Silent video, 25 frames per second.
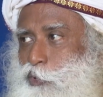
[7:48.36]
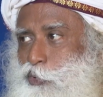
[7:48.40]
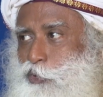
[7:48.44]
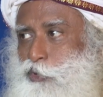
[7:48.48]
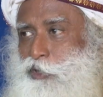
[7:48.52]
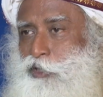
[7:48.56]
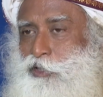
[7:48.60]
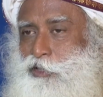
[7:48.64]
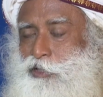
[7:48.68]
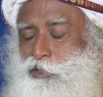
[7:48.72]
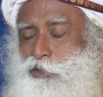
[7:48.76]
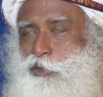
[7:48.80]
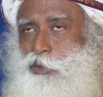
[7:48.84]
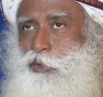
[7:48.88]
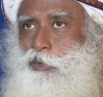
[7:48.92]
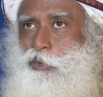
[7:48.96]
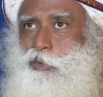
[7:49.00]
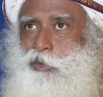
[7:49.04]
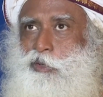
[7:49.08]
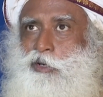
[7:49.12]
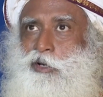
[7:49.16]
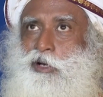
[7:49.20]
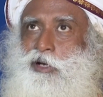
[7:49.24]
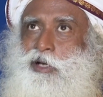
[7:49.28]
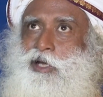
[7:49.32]
do this. No,
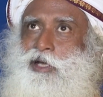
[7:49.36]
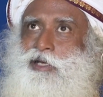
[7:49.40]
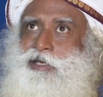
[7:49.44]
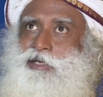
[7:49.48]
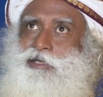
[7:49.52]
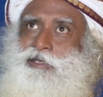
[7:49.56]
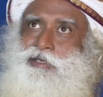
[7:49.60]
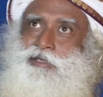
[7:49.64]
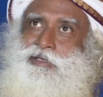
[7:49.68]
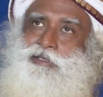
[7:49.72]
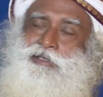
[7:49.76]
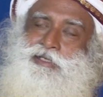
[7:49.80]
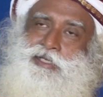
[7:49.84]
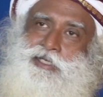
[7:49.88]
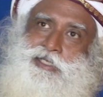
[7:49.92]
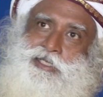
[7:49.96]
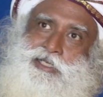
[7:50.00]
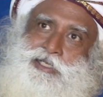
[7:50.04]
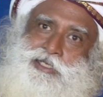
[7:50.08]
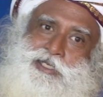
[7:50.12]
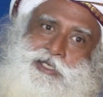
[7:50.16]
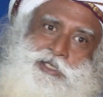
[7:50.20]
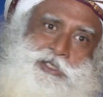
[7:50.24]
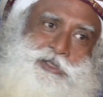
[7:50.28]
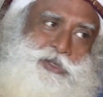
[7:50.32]
rocket
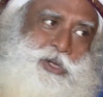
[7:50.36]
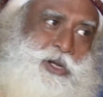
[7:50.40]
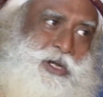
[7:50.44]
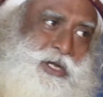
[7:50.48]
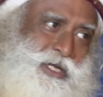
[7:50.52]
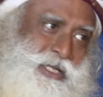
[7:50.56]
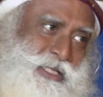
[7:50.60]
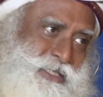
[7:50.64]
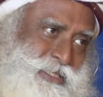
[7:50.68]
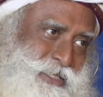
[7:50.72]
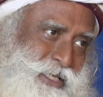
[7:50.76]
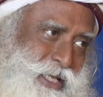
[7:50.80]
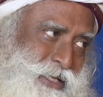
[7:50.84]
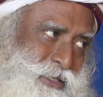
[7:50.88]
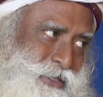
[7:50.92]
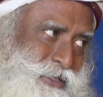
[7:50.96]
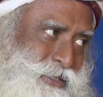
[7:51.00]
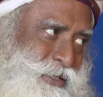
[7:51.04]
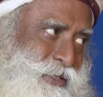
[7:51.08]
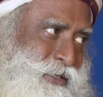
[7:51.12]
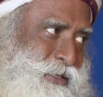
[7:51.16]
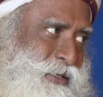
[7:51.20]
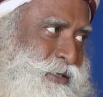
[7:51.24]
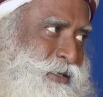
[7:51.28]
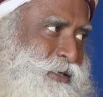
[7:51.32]
trajectory is already set.
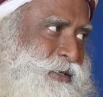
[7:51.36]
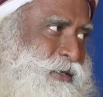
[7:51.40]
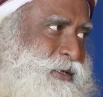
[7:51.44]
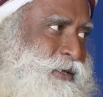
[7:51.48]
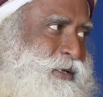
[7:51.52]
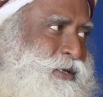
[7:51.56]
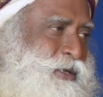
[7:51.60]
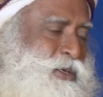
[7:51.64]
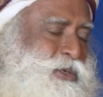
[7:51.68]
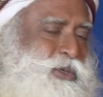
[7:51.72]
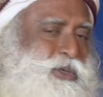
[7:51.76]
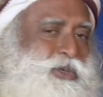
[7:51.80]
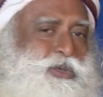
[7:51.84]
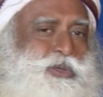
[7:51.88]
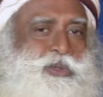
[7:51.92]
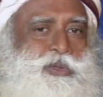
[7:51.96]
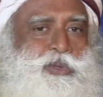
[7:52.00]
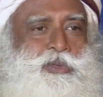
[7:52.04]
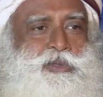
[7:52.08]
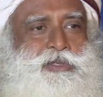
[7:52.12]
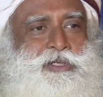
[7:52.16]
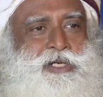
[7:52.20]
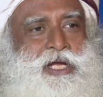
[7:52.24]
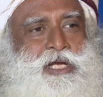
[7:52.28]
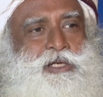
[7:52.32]
You
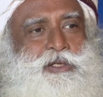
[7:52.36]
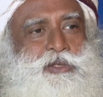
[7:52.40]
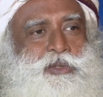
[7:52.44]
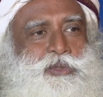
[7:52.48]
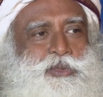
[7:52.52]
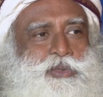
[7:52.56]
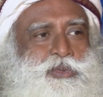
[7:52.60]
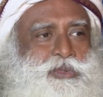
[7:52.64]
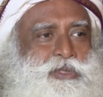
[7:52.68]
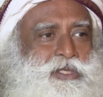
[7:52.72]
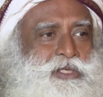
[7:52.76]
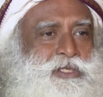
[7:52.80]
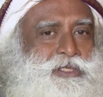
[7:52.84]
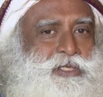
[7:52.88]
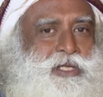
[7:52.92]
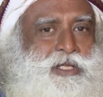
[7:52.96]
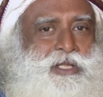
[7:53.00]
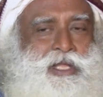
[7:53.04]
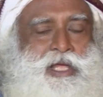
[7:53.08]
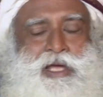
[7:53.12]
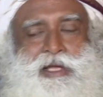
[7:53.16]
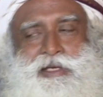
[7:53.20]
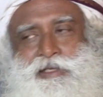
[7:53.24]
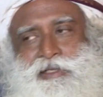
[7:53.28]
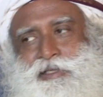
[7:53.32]
don't try to do this
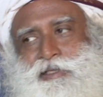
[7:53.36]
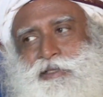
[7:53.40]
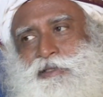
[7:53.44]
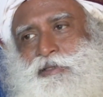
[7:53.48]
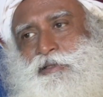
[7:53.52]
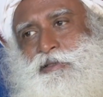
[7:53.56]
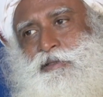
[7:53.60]
and that,